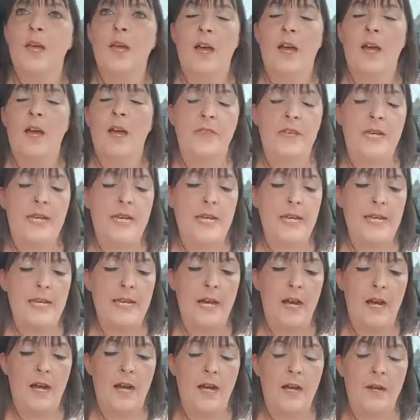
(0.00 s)
The
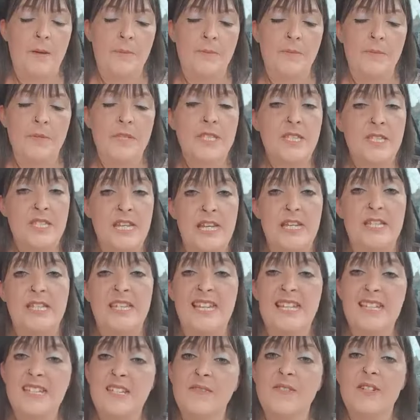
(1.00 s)
sticks, the
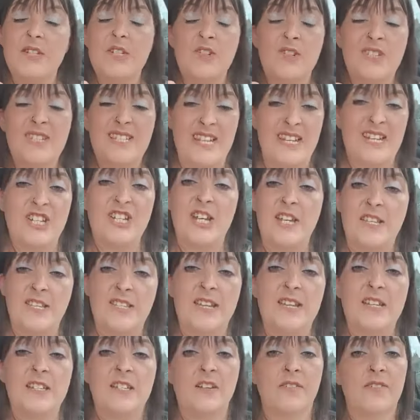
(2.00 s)
individual sachet
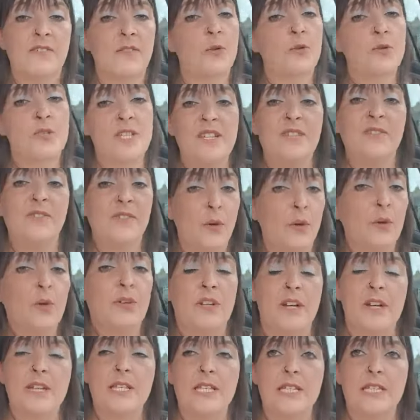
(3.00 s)
sticks, are
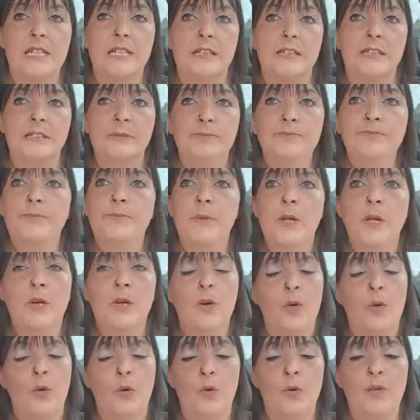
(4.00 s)
$44.99,
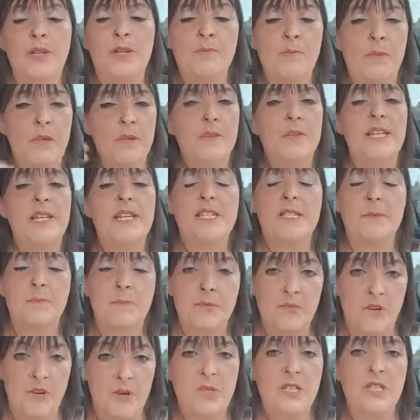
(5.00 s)
or the monthly
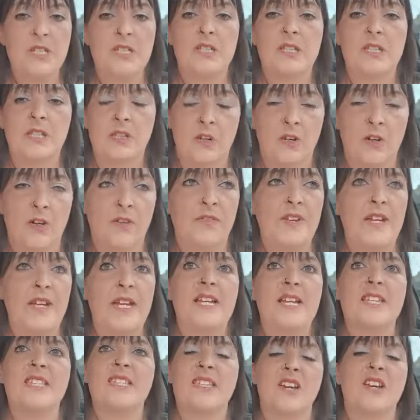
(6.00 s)
subscription to the coffee
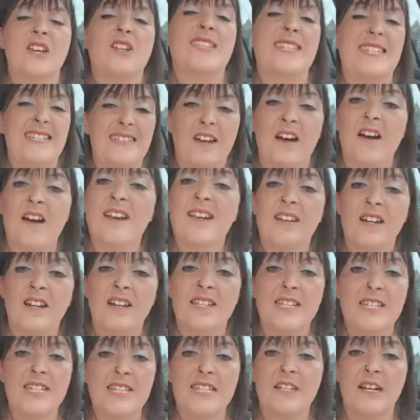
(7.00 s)
is
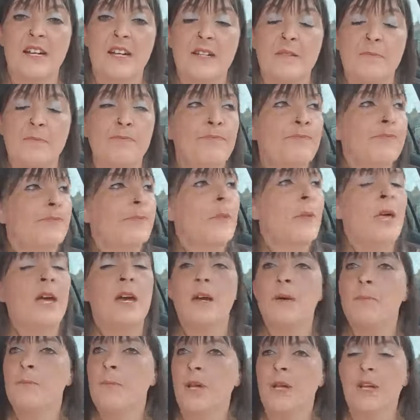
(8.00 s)
$39.99.
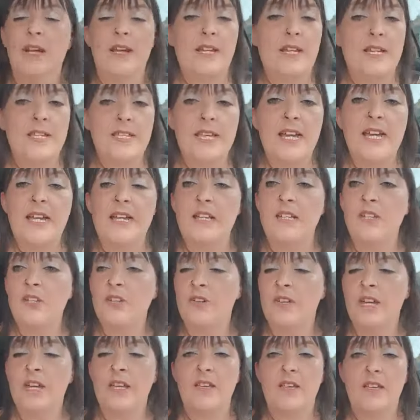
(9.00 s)
But like I say,
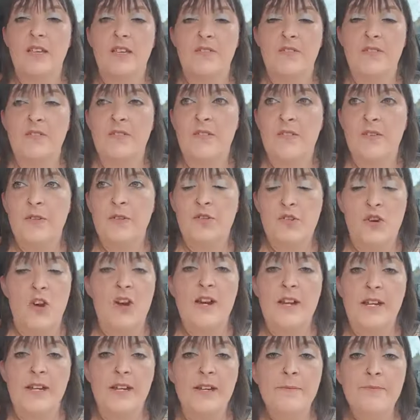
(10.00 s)
if you
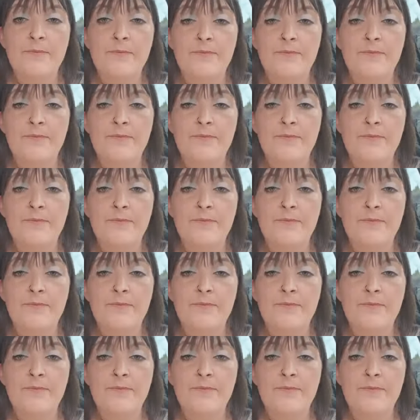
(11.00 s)
try it